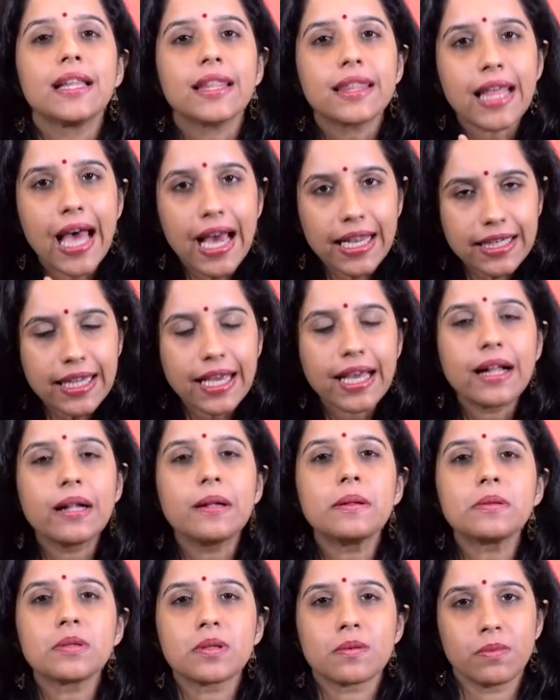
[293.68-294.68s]
that
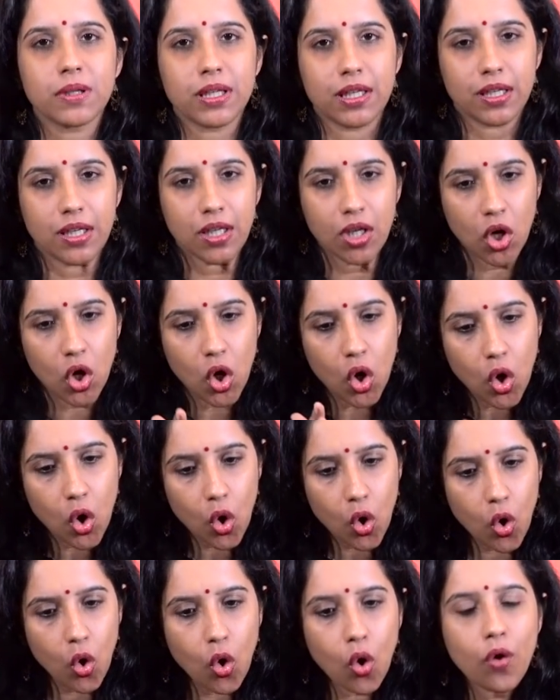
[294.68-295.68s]
helps me
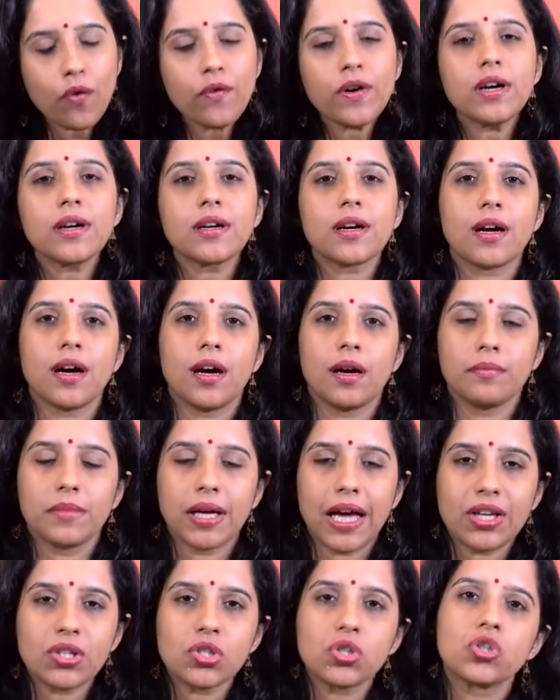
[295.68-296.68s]
overcome
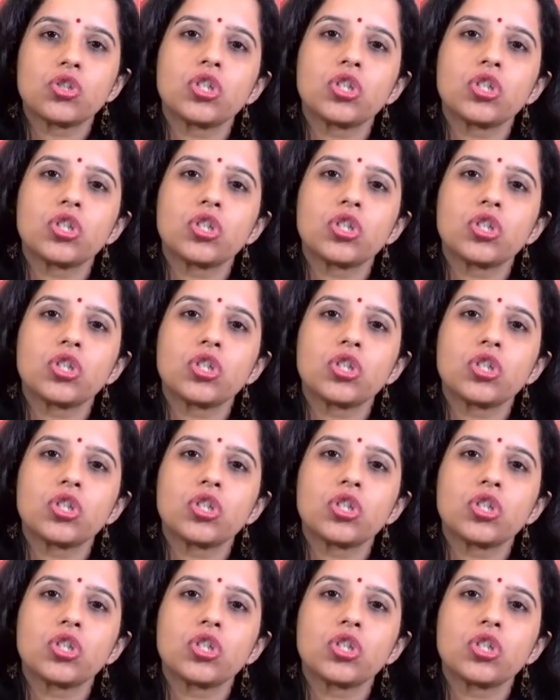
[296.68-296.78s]
and